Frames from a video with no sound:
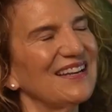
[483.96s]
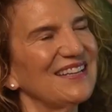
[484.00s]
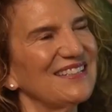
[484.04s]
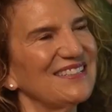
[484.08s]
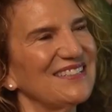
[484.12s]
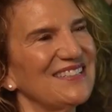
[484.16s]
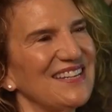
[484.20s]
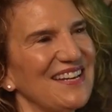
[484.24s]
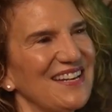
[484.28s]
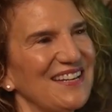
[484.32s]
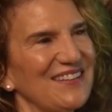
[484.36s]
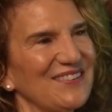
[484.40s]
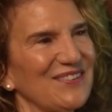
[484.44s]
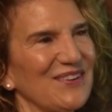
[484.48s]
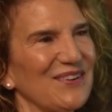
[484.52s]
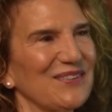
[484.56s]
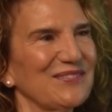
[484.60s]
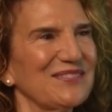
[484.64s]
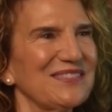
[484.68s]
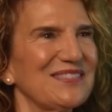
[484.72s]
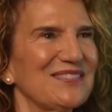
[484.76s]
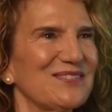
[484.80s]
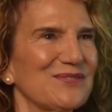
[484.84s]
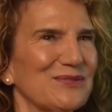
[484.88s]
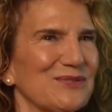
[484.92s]
In all
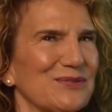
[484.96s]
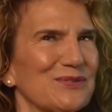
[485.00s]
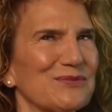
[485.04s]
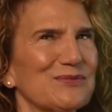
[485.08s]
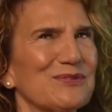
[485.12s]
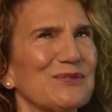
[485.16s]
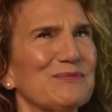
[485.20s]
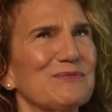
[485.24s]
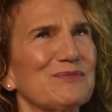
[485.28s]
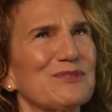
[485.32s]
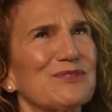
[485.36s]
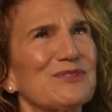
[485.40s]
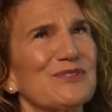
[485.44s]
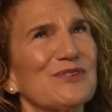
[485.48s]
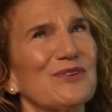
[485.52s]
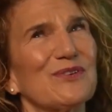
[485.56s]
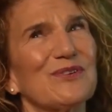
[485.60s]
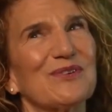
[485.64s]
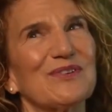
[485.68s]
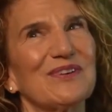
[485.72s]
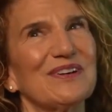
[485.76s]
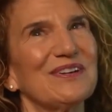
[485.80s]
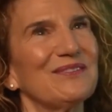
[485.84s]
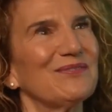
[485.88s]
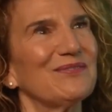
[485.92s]
these years, which I'm so
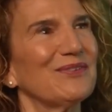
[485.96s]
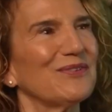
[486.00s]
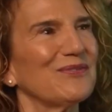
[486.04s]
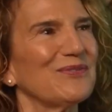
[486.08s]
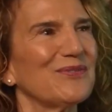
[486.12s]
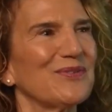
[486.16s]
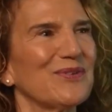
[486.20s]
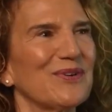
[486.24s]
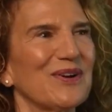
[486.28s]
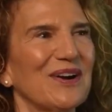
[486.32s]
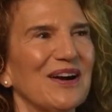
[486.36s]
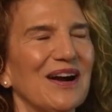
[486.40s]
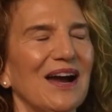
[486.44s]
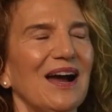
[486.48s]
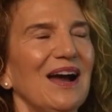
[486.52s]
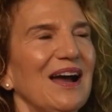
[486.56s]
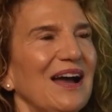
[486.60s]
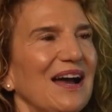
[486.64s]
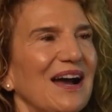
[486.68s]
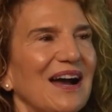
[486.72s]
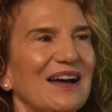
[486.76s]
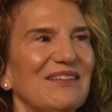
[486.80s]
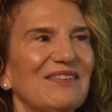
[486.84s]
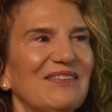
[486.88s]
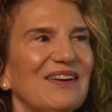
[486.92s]
grateful for.
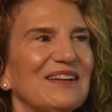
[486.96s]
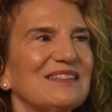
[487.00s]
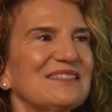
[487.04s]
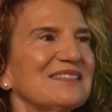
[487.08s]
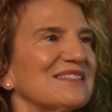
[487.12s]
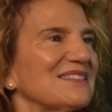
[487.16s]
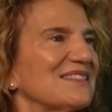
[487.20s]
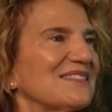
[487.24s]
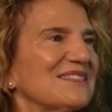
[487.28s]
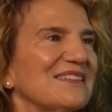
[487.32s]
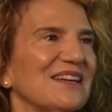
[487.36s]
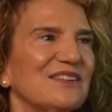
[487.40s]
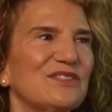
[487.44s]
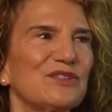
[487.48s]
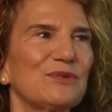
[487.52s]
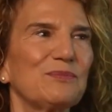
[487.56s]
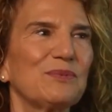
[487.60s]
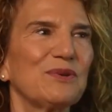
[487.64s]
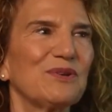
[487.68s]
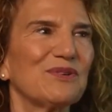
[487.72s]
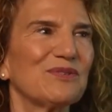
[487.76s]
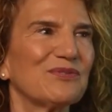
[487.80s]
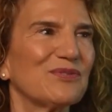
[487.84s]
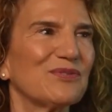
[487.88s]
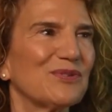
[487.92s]
I've had such a
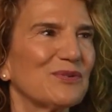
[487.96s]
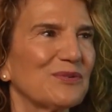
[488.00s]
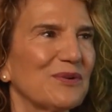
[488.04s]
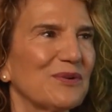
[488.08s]
beautiful